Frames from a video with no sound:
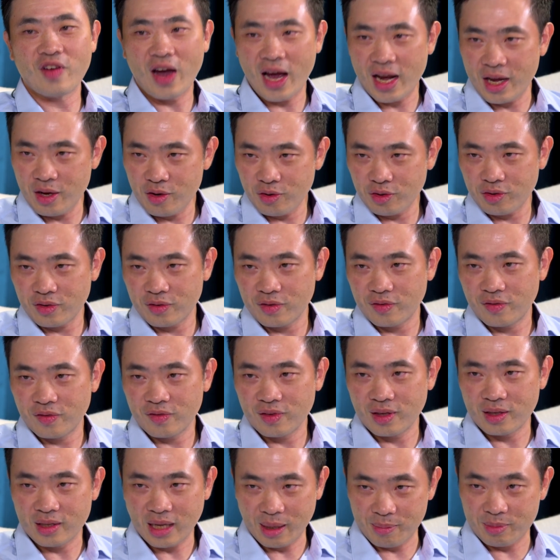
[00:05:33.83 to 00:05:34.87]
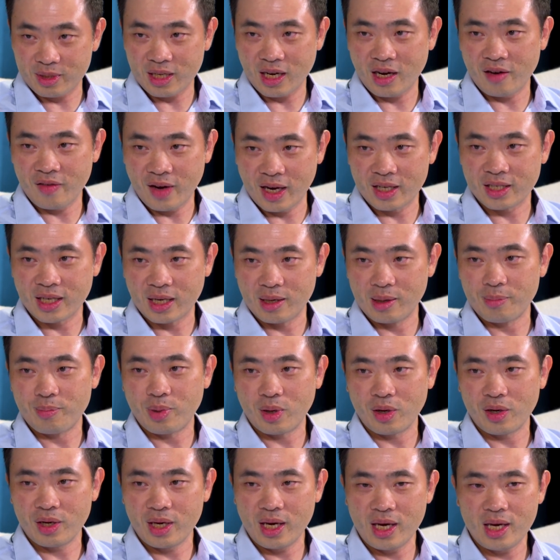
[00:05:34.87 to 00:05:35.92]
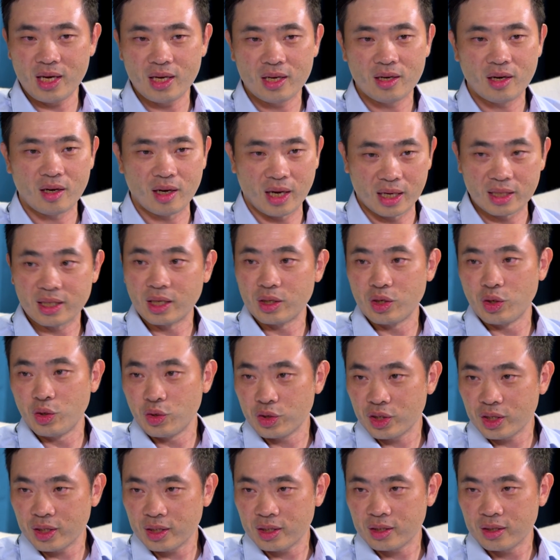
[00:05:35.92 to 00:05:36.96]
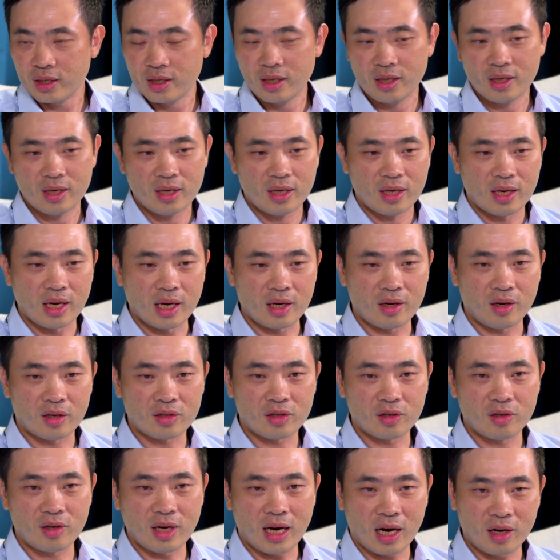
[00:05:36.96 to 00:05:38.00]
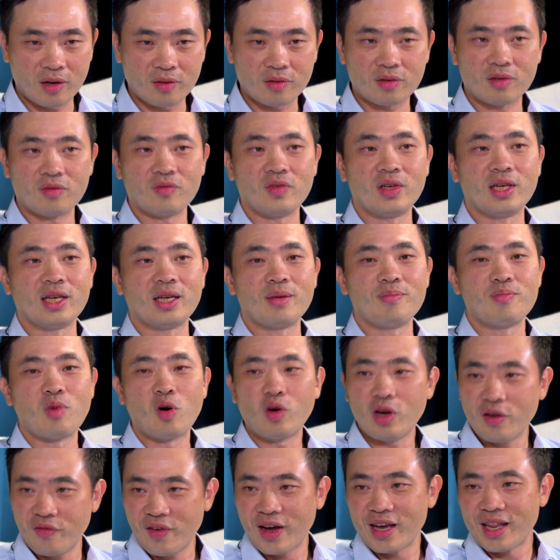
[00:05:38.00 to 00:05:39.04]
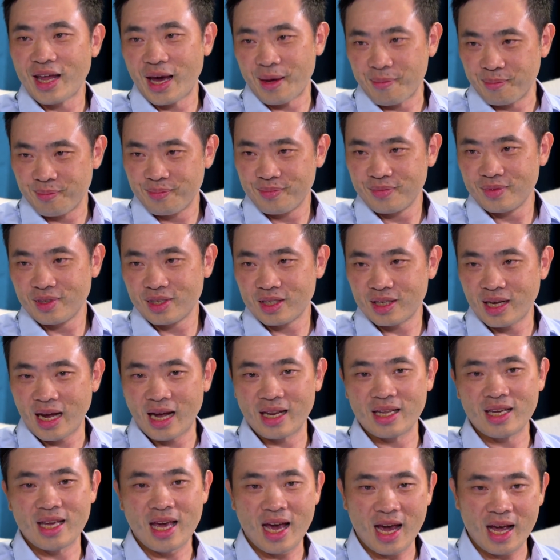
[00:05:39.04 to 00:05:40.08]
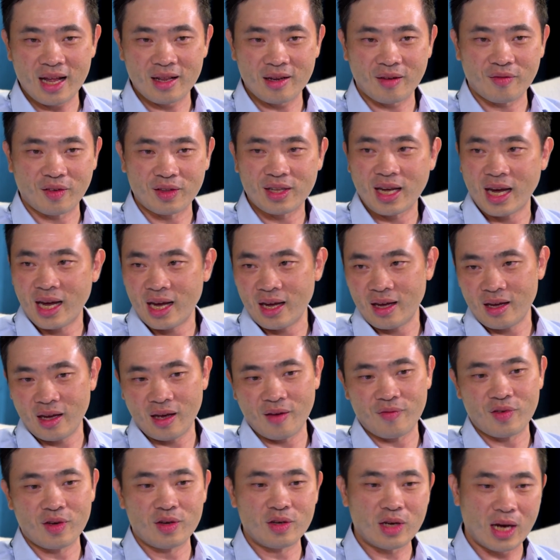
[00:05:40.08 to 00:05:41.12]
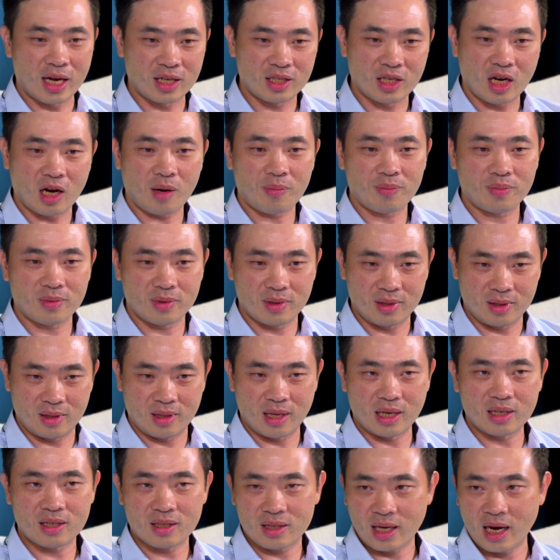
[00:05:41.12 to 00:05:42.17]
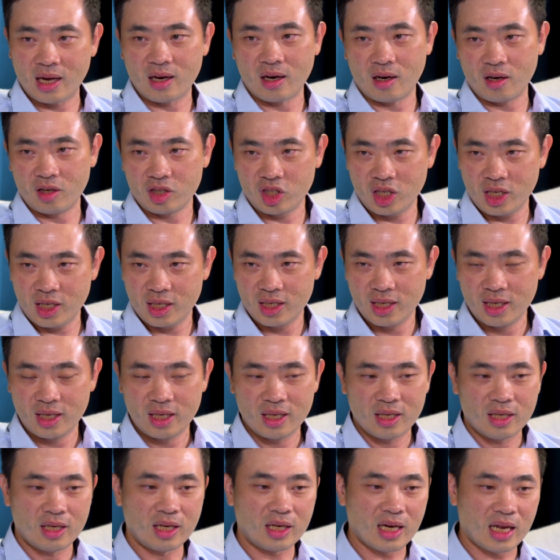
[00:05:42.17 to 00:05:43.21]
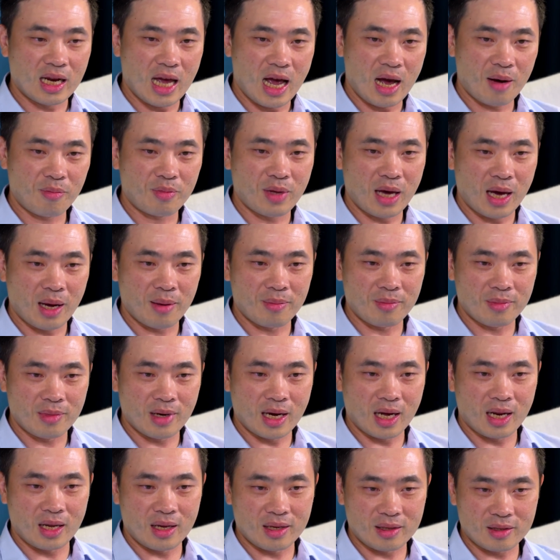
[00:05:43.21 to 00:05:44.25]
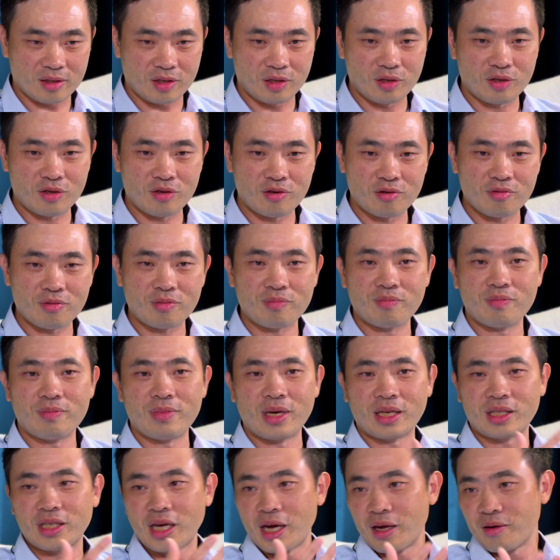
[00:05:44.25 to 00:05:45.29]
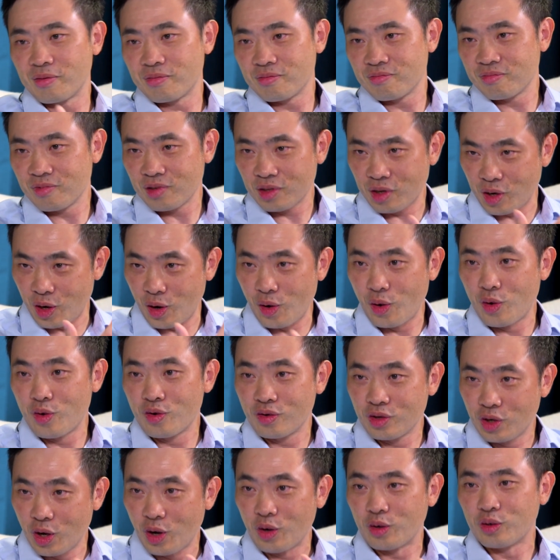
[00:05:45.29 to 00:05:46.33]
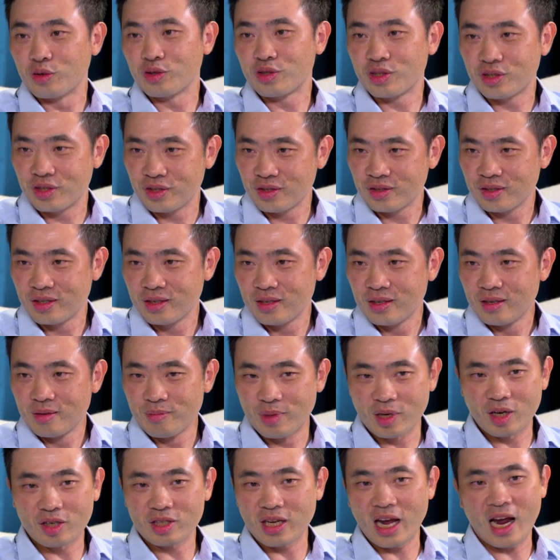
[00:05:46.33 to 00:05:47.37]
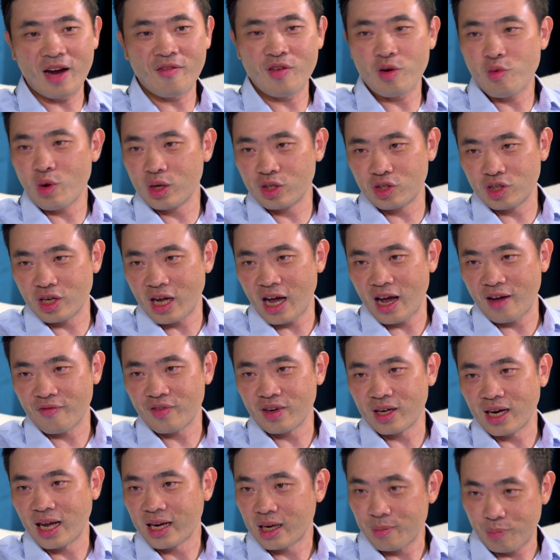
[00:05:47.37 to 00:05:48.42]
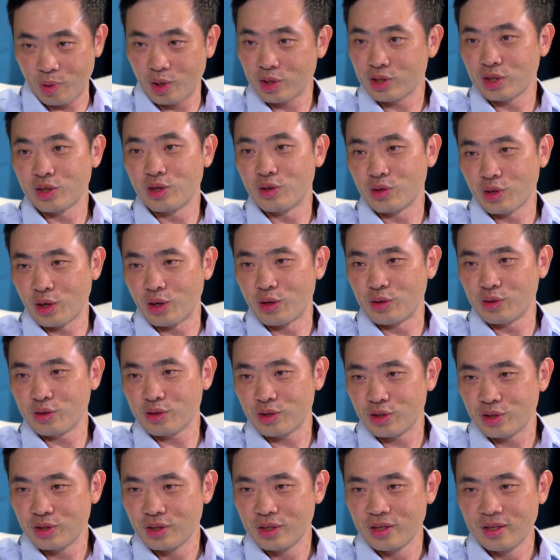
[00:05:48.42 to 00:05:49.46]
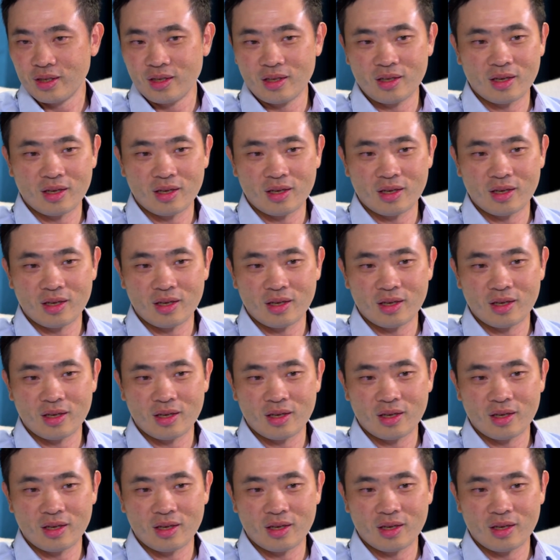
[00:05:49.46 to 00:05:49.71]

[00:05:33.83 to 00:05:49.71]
values mm themselves as an employee, as a user, and also how we motivate them. Mm-hmm. So at the end of the day, if you adopt this technology, mm-hmm. it can help them uh, to make their, their own goals. Mm-hmm. Because everyone should have uh, like a personal goals. Mm-hmm.